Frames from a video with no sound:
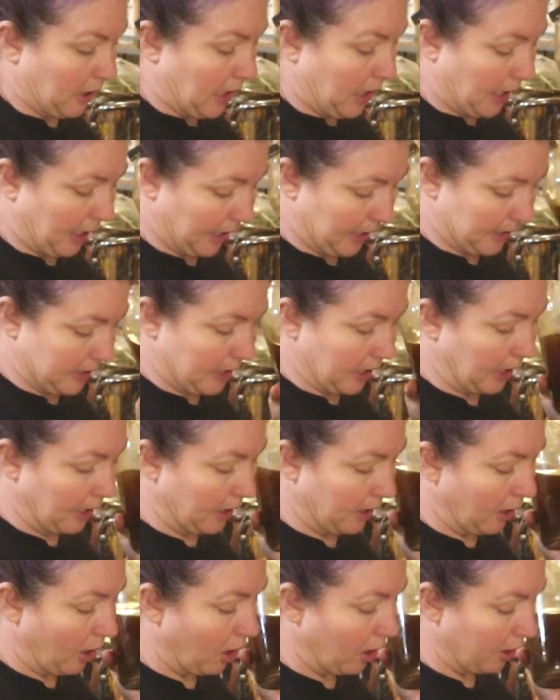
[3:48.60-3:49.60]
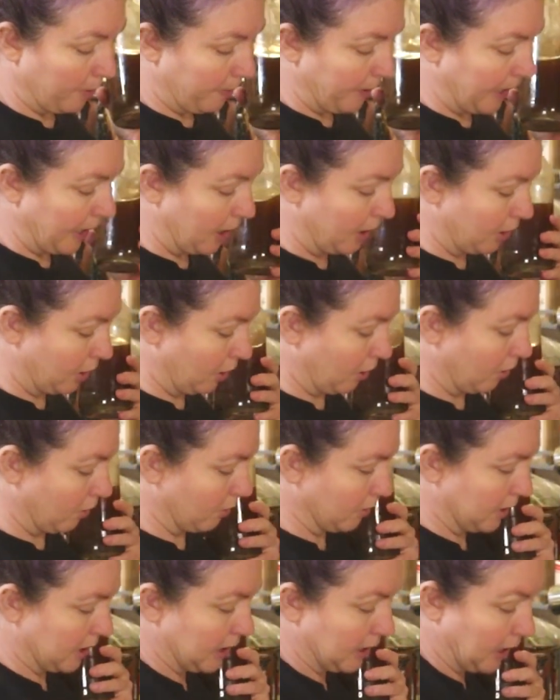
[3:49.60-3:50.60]
it has
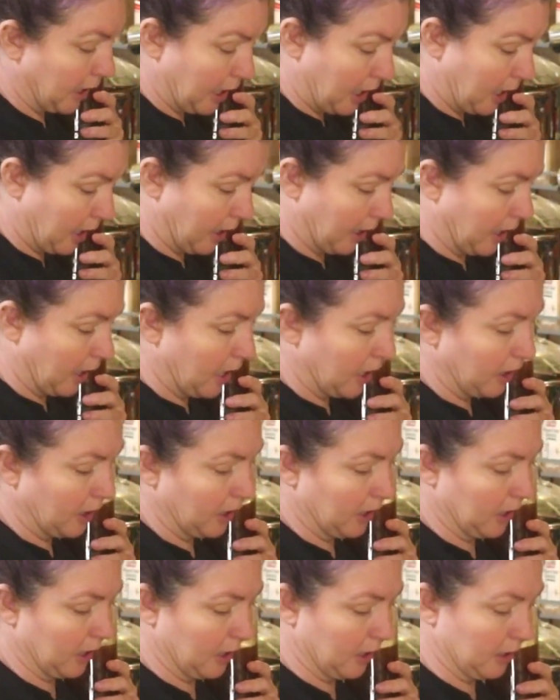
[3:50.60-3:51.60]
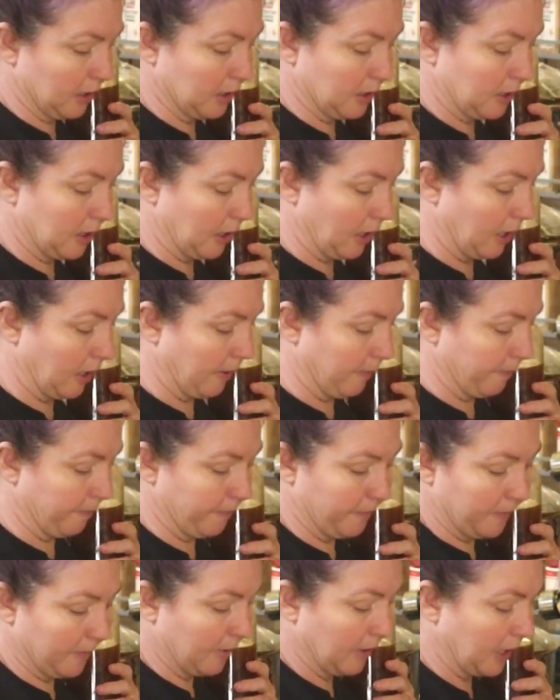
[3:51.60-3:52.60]
jalapenos, uh, onions, um,
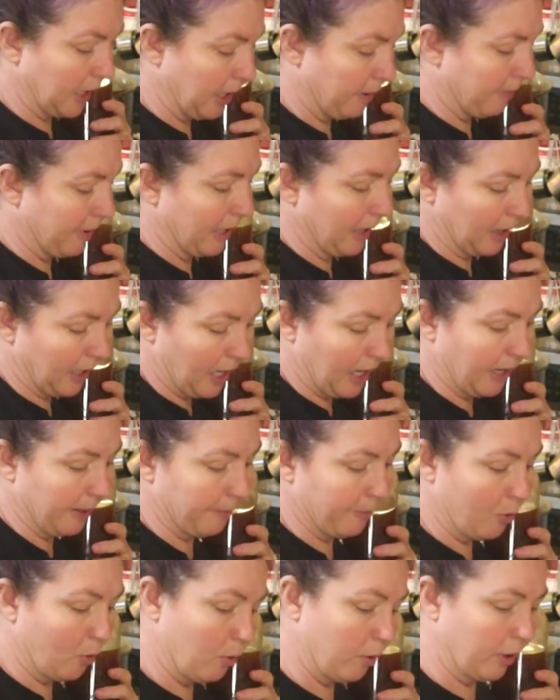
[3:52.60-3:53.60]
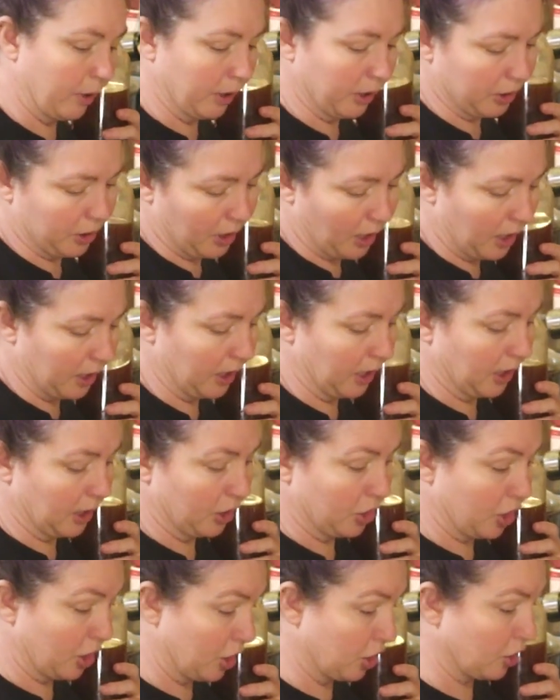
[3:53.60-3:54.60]
lemon, lime, orange, onion,
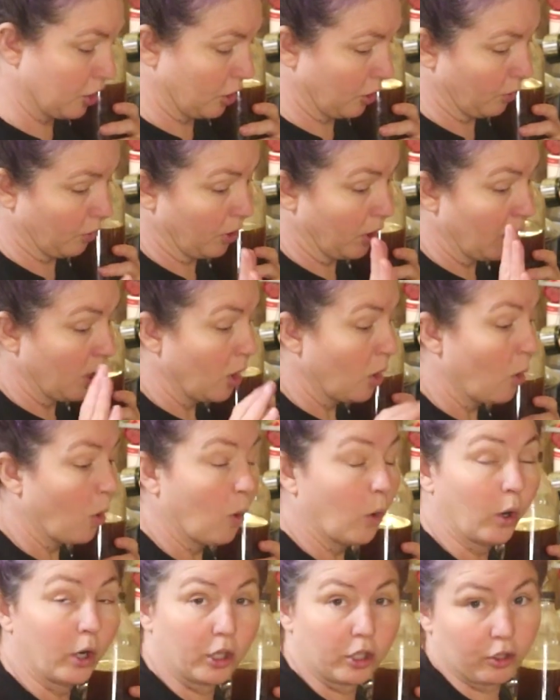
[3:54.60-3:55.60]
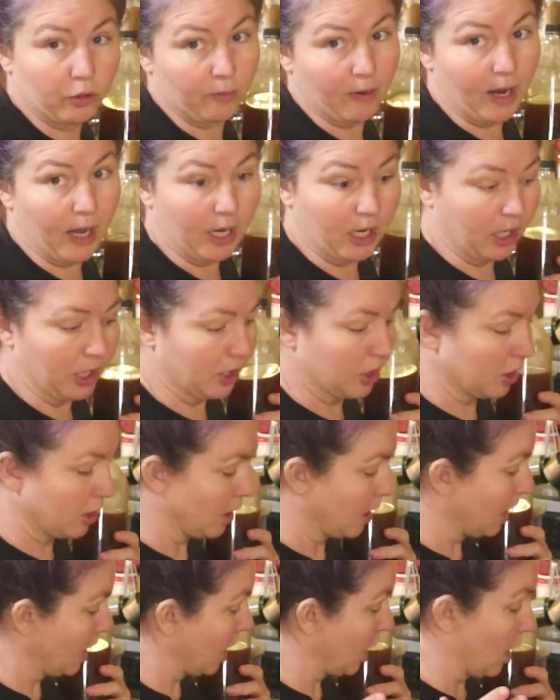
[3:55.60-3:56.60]
ginger, horseradish,
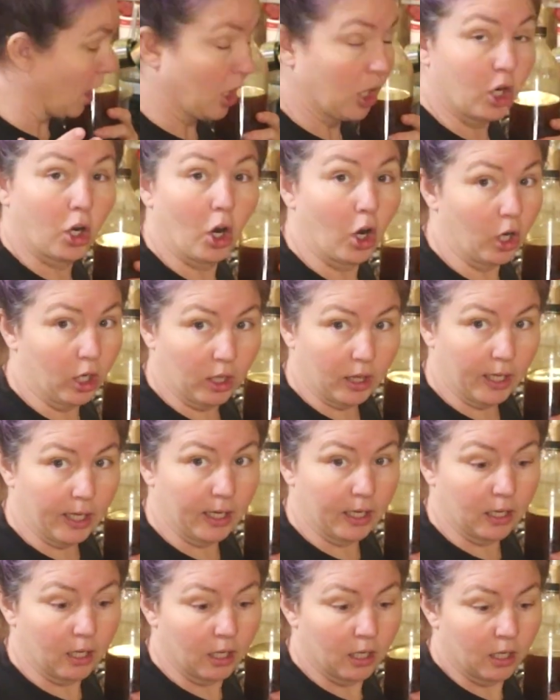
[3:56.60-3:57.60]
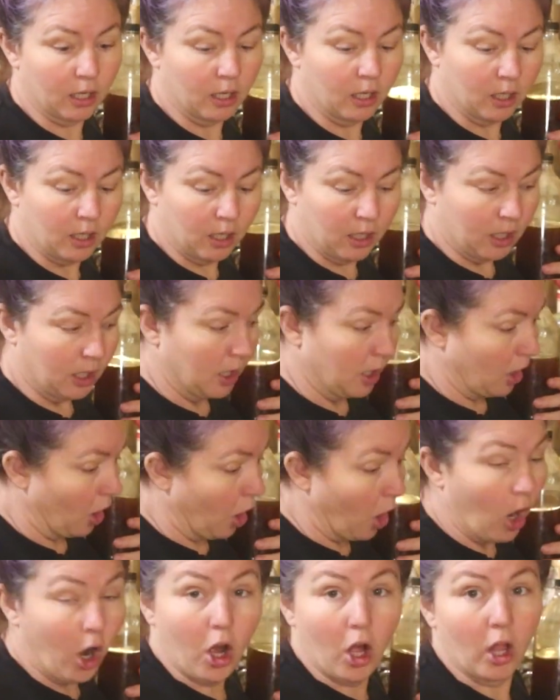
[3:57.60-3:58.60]
garlic
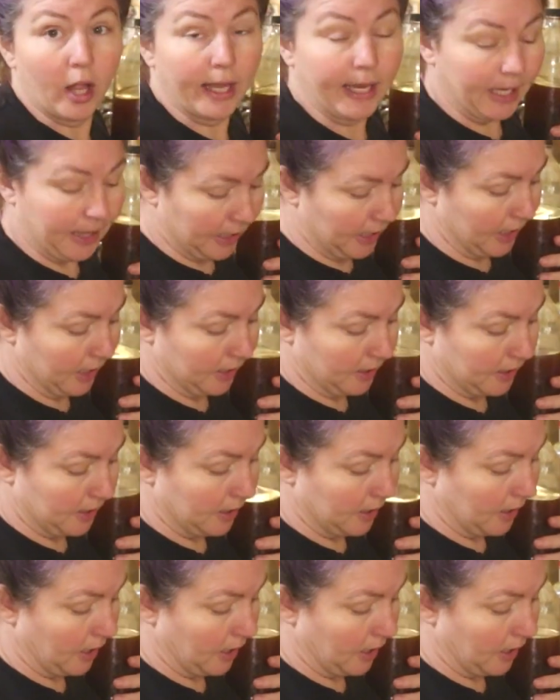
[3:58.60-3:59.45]
all in this